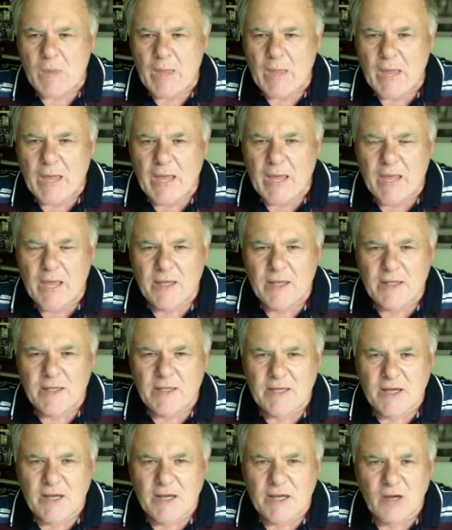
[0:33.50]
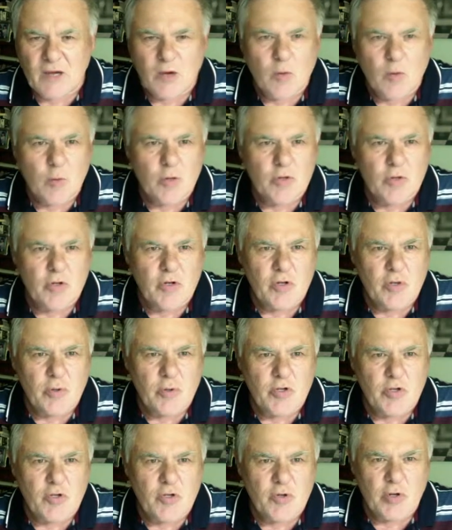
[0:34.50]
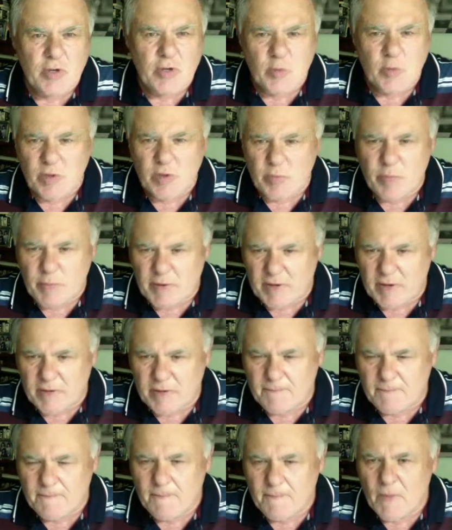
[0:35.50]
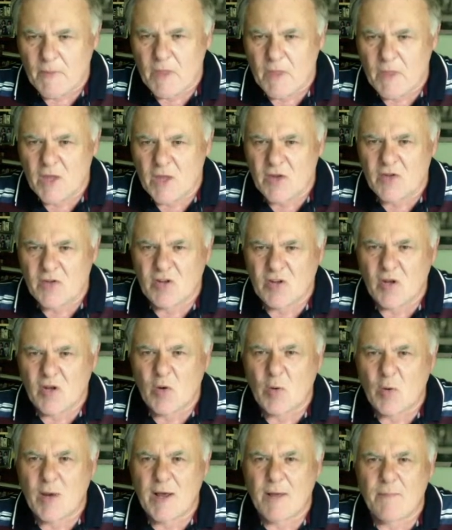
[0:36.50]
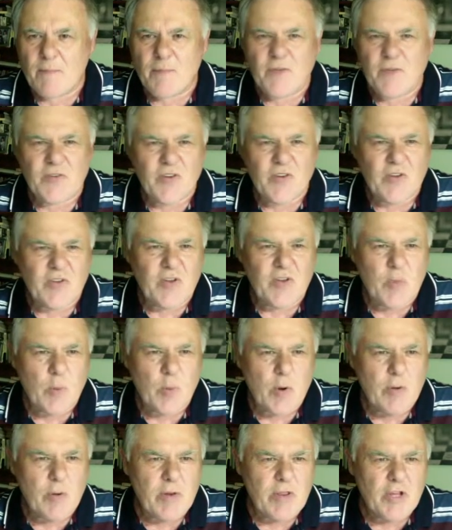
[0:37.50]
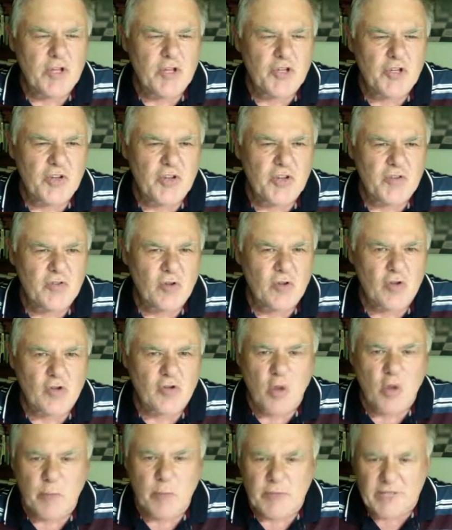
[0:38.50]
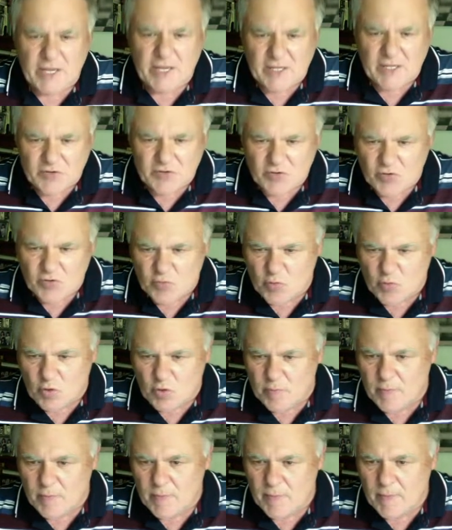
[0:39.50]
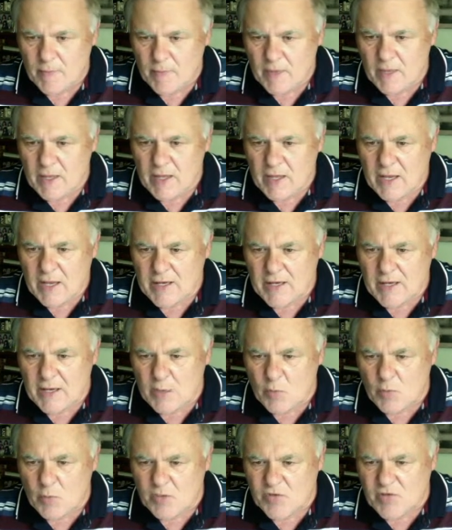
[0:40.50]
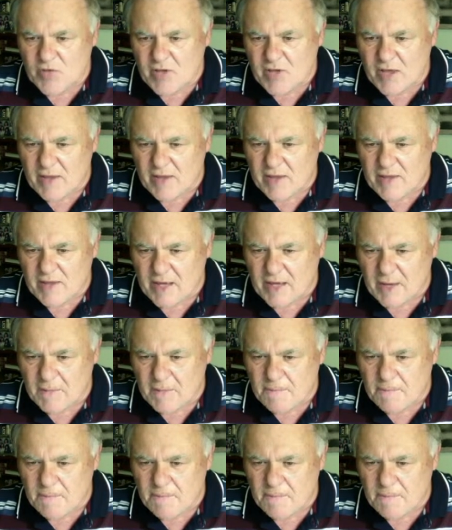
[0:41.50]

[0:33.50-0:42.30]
and I want you to enjoy it with me. So we're in the chess.com analysis room, and now we'll start the game.